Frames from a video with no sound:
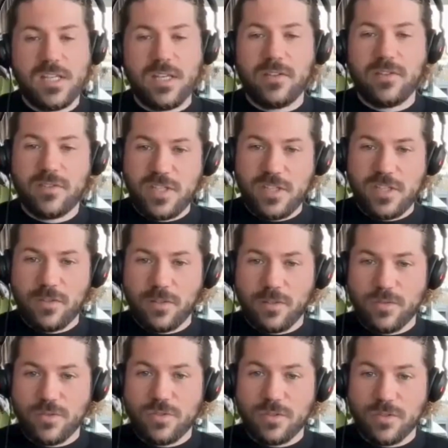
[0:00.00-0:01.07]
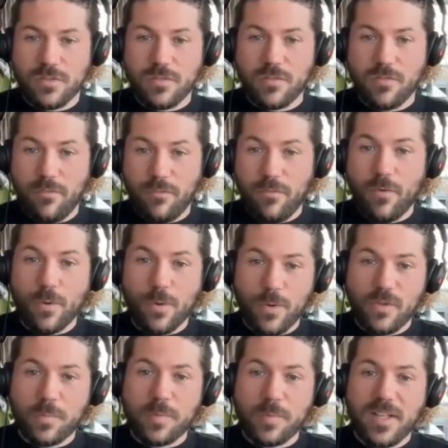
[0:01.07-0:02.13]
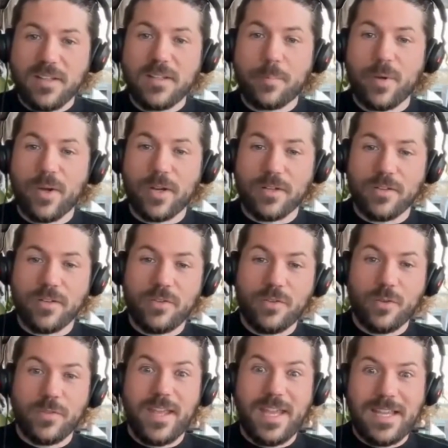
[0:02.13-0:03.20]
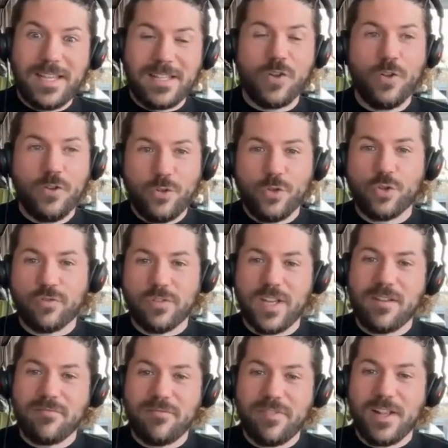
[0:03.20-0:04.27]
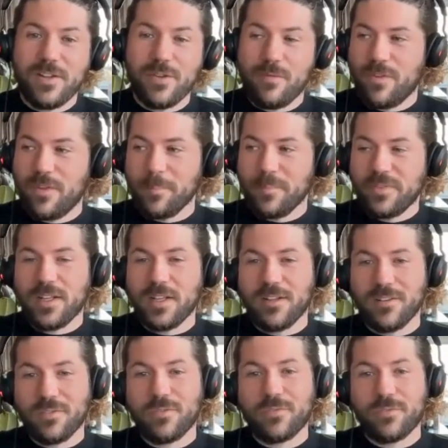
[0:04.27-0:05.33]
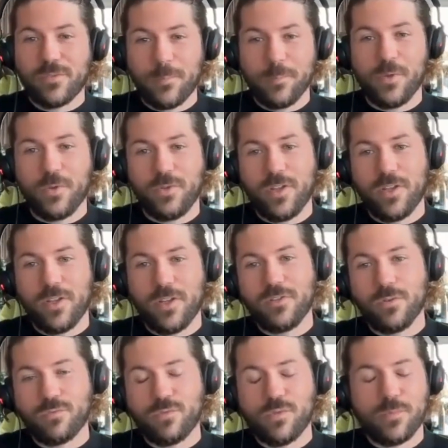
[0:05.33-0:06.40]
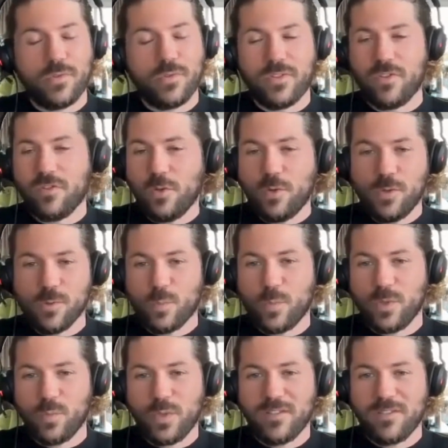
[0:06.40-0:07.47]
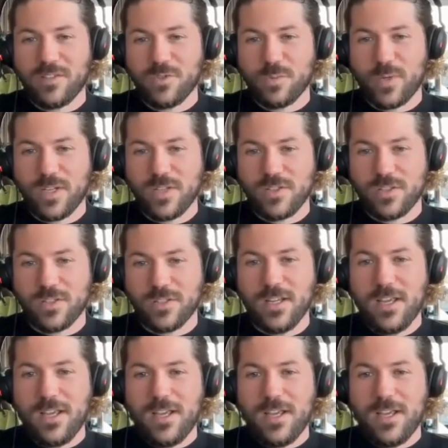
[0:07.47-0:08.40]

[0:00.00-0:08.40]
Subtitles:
ESG solution for hospitality partners, so they can also create value for themselves from those unsold rooms. So it's a total win-win situation.